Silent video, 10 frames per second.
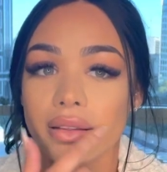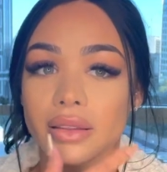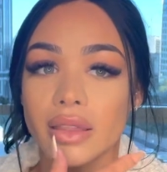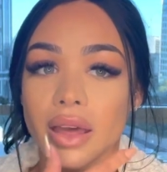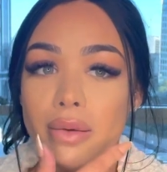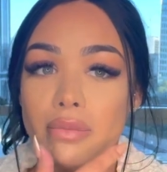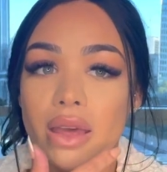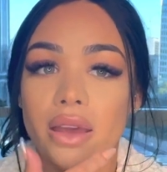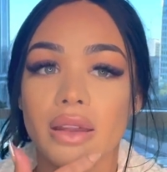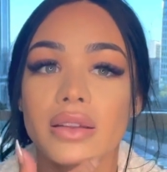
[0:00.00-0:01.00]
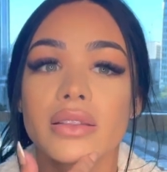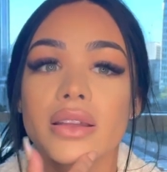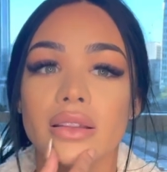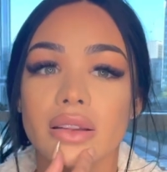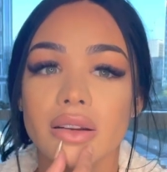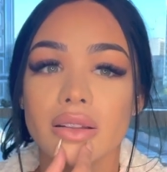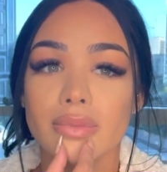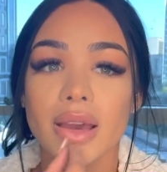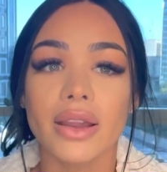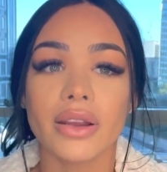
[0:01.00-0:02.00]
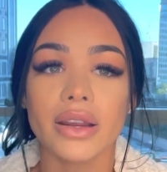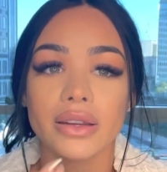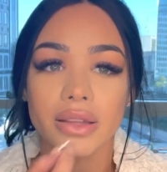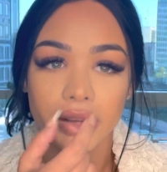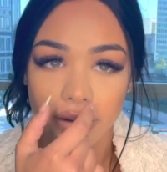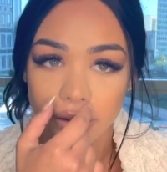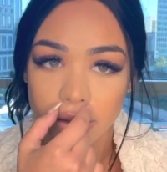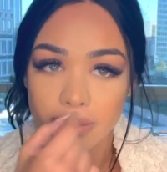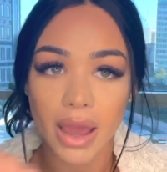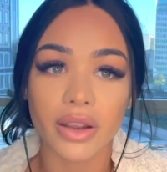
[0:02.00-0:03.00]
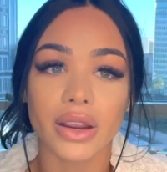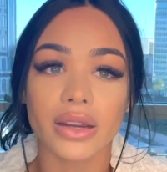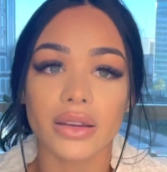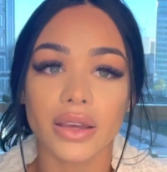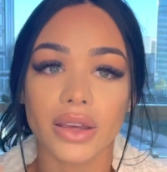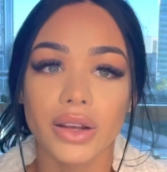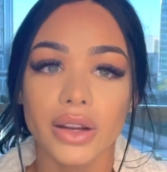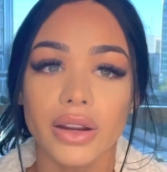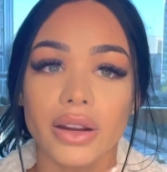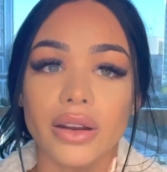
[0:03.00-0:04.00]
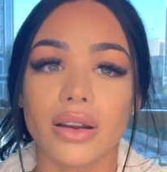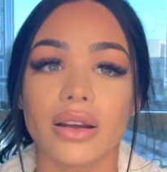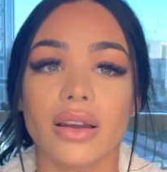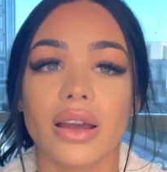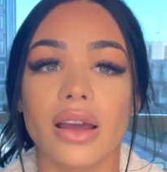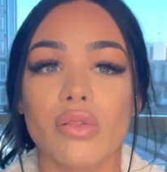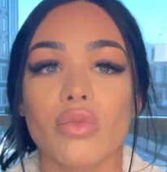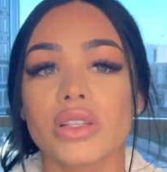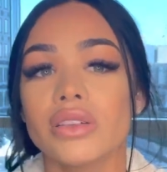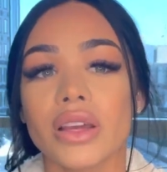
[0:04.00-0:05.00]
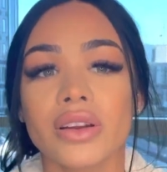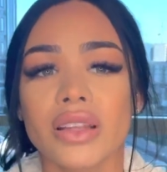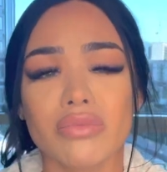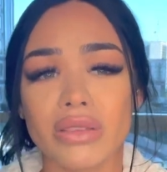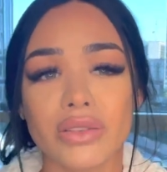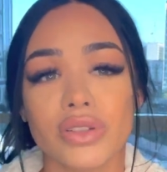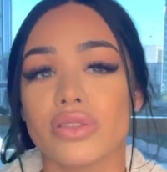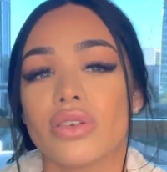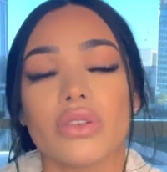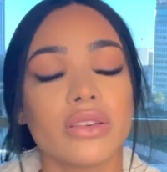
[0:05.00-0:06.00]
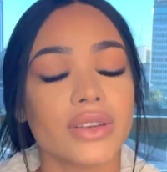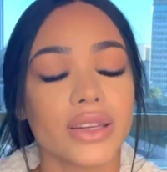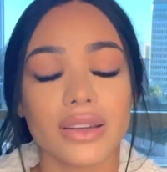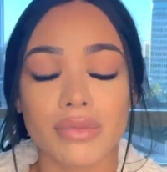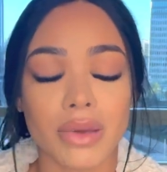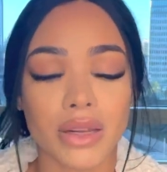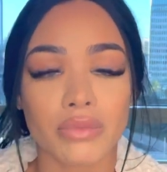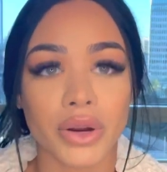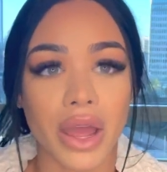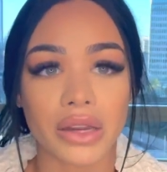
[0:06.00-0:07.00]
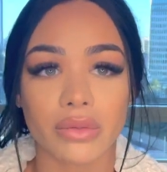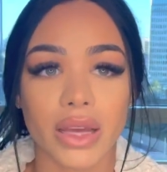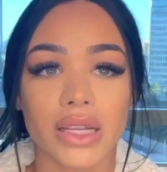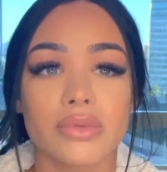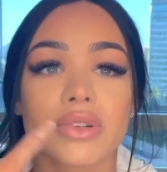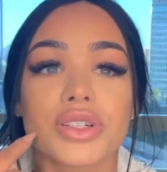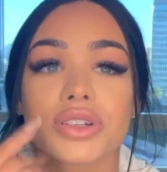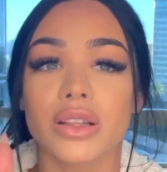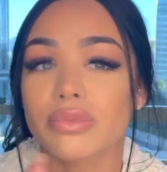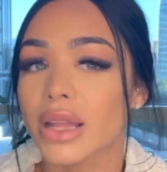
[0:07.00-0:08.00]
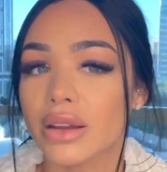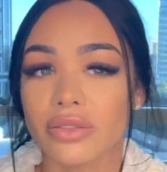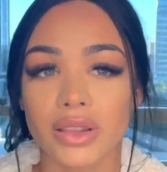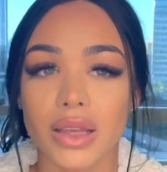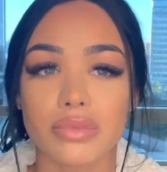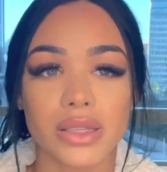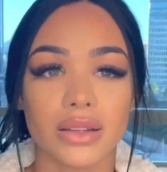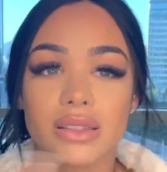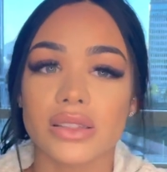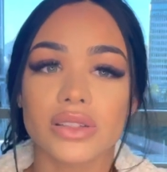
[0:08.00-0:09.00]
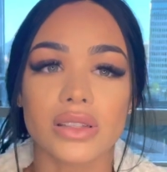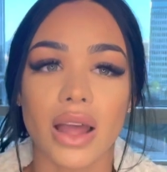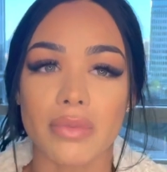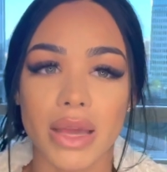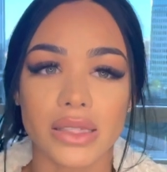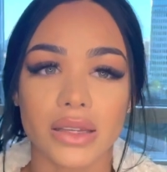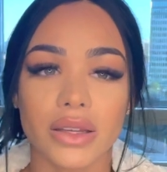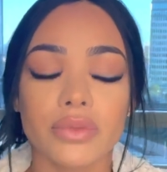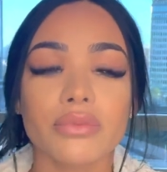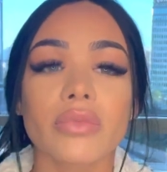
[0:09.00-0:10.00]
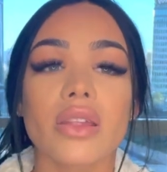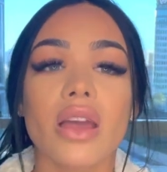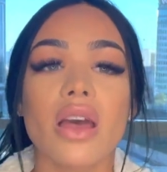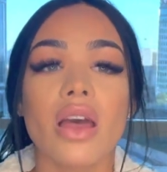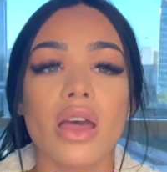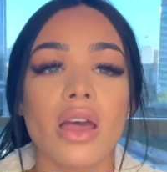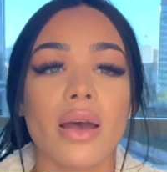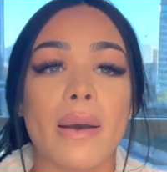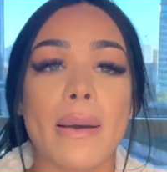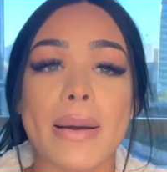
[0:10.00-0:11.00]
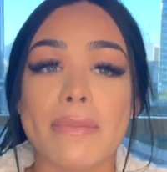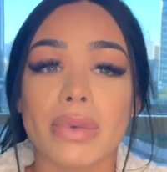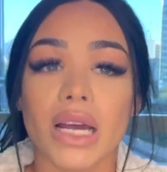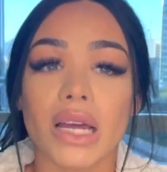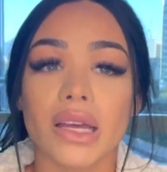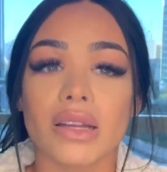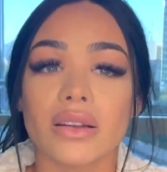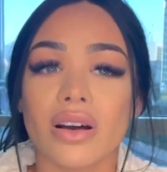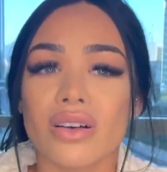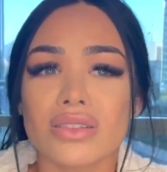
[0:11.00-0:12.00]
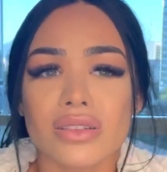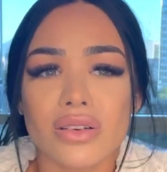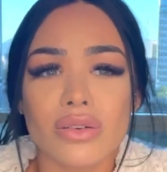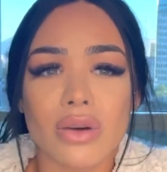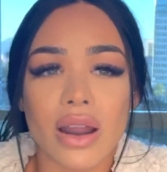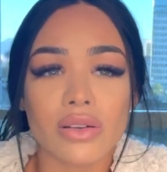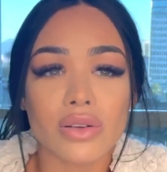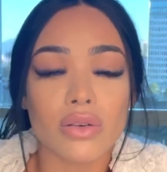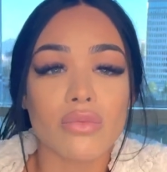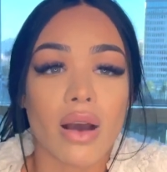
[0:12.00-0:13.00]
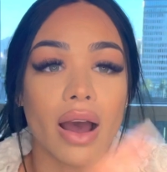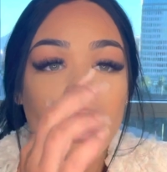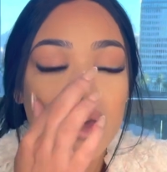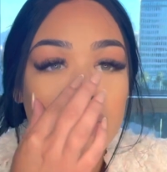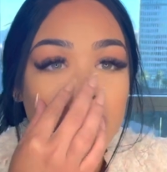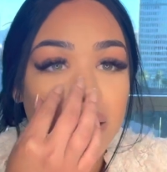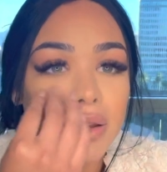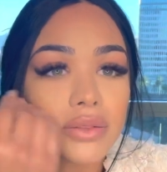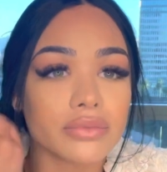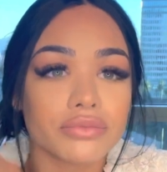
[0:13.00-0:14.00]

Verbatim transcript: them and they literally migrated here, they migrated here. Once you get your lip lift, you don't even need them anymore anyways because your lip like flips and it's just amazing. But also, I don't know why, but